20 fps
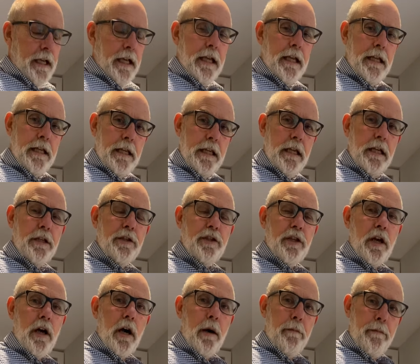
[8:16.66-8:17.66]
he needs
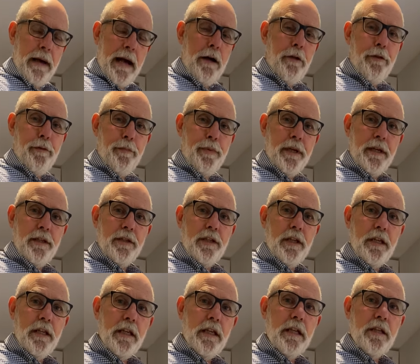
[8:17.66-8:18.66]
a mouthpiece.
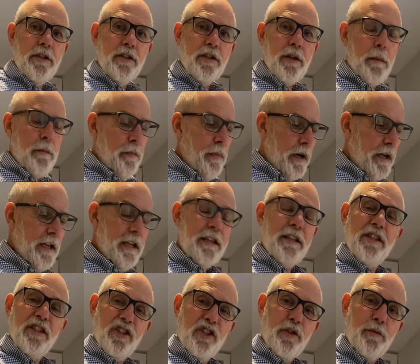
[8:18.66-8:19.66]
He needs somebody
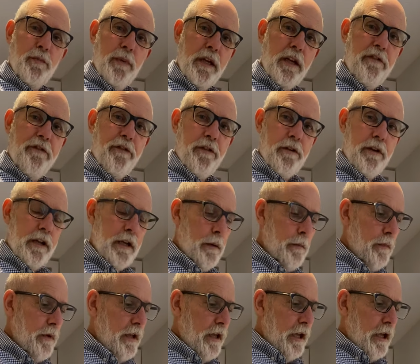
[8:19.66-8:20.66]
to speak for
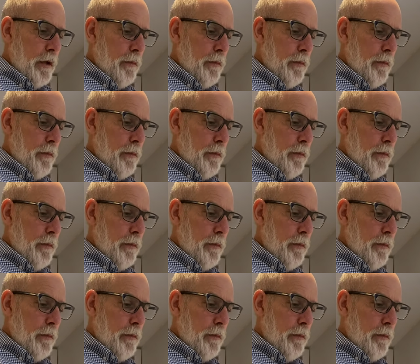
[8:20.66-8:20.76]
him